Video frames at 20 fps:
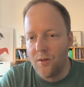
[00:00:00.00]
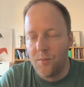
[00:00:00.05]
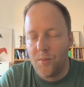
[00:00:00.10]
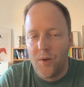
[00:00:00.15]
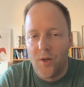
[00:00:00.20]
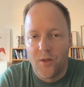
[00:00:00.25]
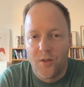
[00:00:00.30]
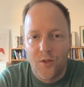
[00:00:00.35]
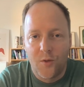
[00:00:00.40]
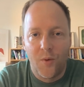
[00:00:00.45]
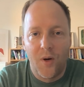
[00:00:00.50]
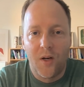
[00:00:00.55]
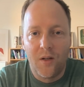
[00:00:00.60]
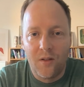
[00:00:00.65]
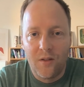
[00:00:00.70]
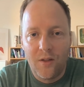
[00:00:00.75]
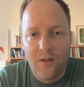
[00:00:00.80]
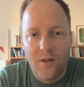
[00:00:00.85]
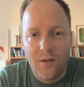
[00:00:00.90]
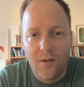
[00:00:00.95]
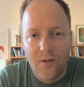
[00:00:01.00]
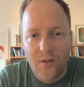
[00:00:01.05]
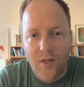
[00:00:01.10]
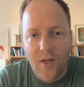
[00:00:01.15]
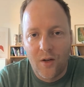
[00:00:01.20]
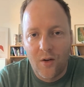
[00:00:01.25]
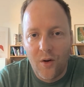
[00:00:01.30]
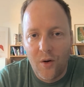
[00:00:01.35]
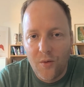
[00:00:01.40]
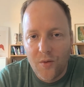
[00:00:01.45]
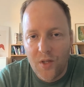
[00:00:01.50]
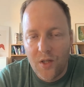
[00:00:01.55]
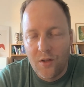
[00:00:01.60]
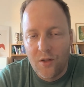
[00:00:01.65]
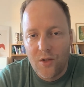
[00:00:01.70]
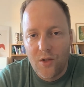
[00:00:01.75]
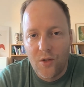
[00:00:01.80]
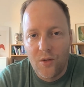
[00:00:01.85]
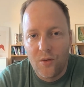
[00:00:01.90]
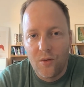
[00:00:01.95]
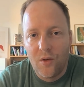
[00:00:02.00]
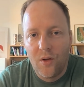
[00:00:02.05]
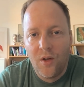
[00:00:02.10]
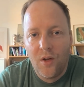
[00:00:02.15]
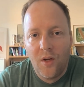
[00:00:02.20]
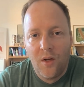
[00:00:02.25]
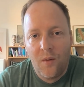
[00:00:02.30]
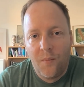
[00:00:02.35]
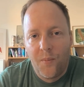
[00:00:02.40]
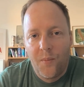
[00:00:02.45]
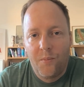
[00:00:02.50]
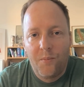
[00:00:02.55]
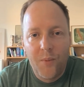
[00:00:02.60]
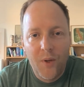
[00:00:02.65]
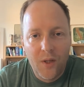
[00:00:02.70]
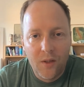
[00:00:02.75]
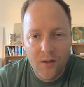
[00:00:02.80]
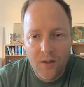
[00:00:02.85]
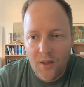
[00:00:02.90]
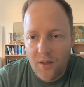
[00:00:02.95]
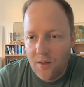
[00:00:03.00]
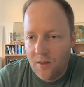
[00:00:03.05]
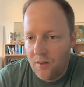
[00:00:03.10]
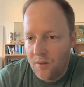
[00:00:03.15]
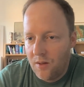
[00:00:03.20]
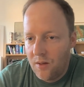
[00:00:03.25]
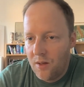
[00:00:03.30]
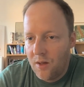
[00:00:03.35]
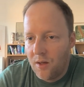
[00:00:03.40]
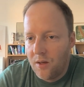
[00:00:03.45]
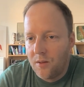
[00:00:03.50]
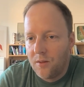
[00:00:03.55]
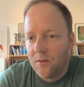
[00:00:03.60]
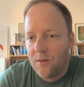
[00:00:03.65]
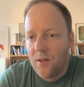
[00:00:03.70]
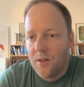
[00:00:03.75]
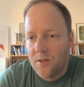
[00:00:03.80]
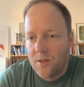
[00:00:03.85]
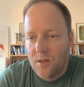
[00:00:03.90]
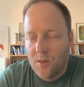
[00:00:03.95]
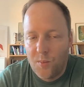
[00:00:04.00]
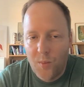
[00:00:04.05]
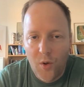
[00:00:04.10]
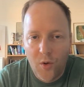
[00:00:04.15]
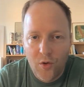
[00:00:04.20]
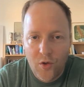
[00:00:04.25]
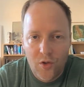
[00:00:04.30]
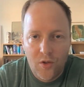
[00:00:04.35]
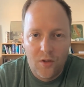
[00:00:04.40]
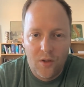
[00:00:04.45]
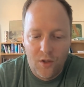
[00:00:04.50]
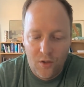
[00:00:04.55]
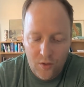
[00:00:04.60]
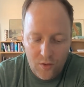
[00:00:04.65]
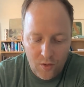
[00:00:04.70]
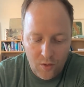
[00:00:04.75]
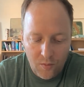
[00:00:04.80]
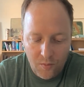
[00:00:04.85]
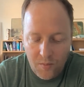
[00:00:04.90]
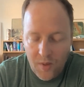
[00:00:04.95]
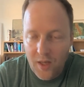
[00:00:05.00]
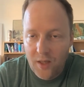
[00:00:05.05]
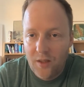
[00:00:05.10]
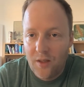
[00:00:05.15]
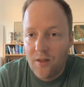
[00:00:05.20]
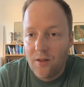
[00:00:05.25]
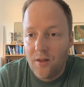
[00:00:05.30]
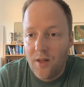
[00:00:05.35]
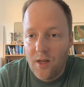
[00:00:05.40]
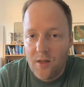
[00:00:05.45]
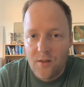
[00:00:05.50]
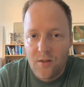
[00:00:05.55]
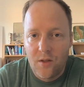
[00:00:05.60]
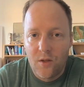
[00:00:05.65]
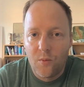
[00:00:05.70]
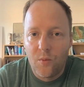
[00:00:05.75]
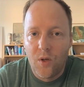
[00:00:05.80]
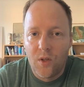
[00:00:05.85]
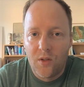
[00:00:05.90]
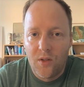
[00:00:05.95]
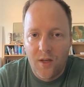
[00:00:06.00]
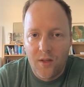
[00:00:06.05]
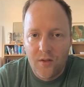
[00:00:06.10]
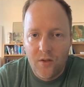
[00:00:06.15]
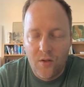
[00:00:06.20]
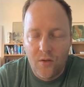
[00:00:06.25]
blood, sweat, and tears that goes into building Distalmotion, into making Dexter what Dexter